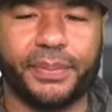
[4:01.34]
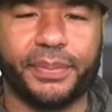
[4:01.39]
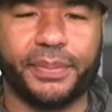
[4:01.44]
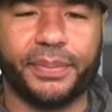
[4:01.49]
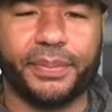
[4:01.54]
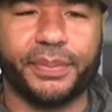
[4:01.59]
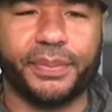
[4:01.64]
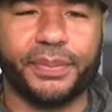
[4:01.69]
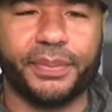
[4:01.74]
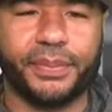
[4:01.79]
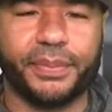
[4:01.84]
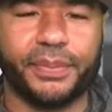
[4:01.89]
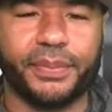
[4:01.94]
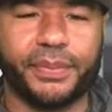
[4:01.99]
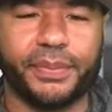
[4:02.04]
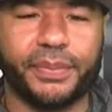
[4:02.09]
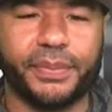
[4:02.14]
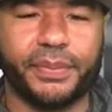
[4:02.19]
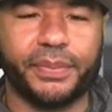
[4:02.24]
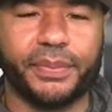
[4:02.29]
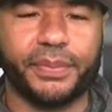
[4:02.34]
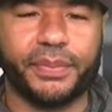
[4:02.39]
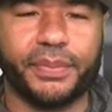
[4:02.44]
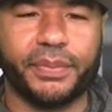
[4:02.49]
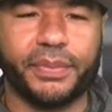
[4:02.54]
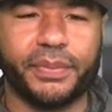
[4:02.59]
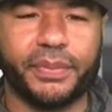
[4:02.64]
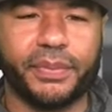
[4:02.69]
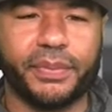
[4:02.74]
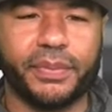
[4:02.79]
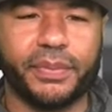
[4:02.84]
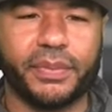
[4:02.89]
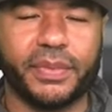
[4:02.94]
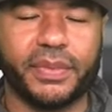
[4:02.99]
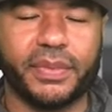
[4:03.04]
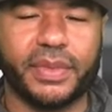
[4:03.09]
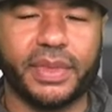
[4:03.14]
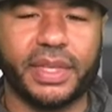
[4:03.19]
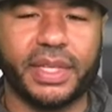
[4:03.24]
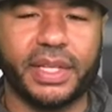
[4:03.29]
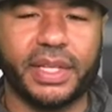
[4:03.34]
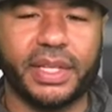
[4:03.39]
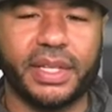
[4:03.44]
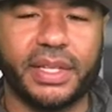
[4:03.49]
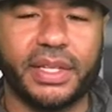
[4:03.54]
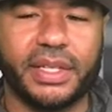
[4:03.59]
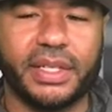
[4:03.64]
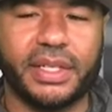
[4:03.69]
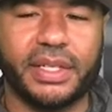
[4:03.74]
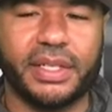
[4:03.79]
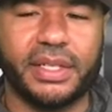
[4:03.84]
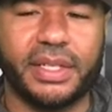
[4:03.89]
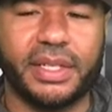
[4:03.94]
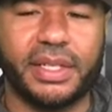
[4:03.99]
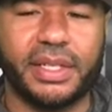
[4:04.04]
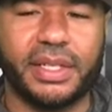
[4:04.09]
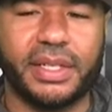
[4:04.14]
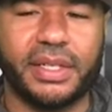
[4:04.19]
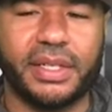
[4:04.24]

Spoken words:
[no speech]